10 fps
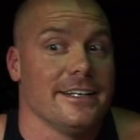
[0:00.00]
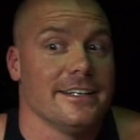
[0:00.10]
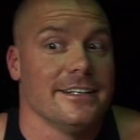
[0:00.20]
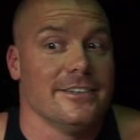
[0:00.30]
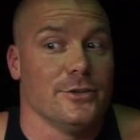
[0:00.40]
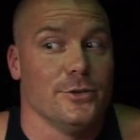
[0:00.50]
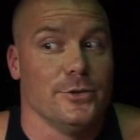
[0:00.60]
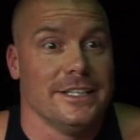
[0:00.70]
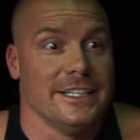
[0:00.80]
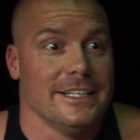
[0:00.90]
get into
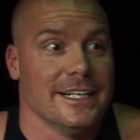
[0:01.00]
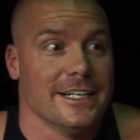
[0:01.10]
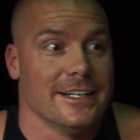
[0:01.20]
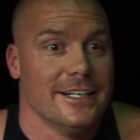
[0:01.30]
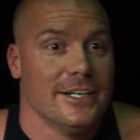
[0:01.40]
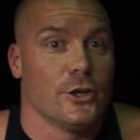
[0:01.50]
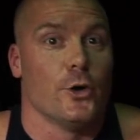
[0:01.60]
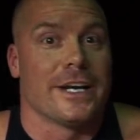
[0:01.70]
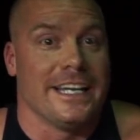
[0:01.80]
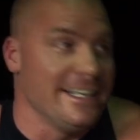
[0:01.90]
the
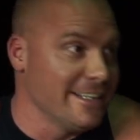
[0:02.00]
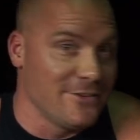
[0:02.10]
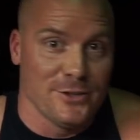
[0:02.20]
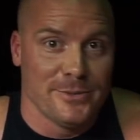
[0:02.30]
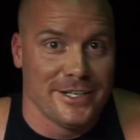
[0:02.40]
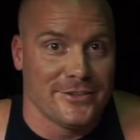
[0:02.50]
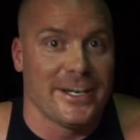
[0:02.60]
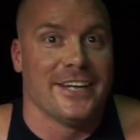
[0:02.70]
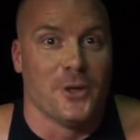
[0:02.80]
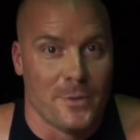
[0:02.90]
cocaine too much
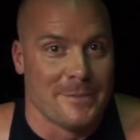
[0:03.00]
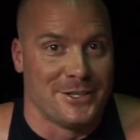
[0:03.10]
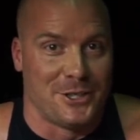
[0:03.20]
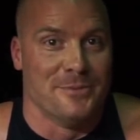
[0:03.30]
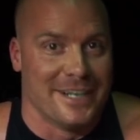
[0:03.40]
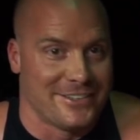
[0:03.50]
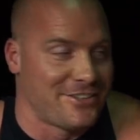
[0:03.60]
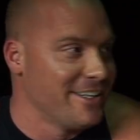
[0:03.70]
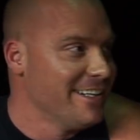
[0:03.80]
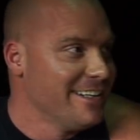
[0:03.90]
and the women too much. And